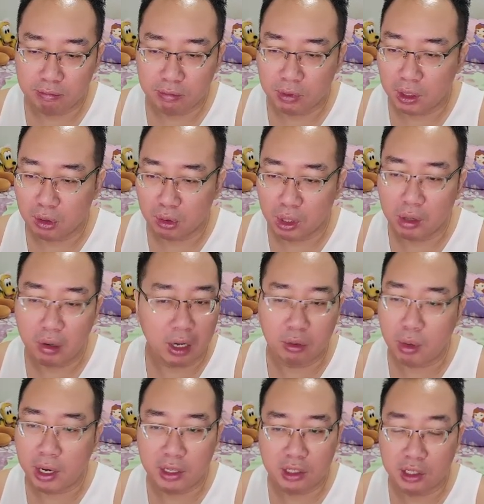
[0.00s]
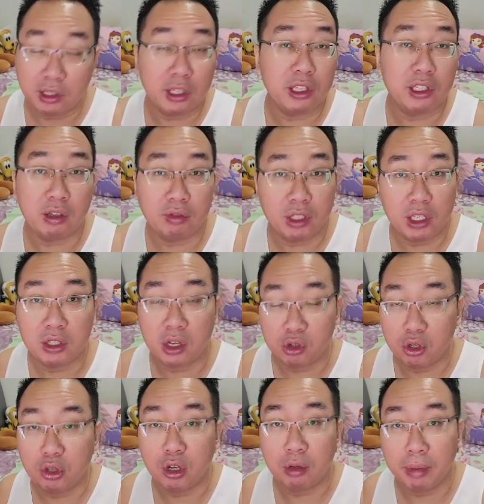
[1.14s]
Well, otherwise a 3070 is
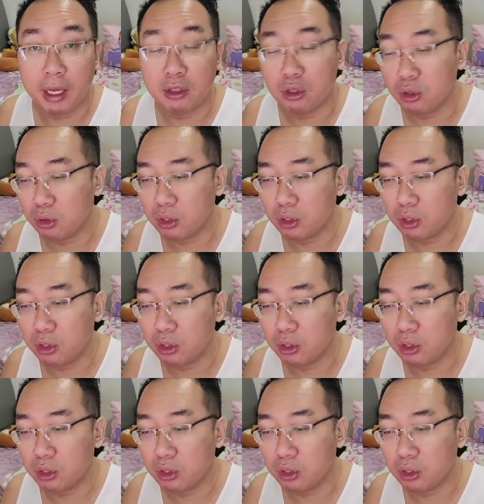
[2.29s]
actually not bad too.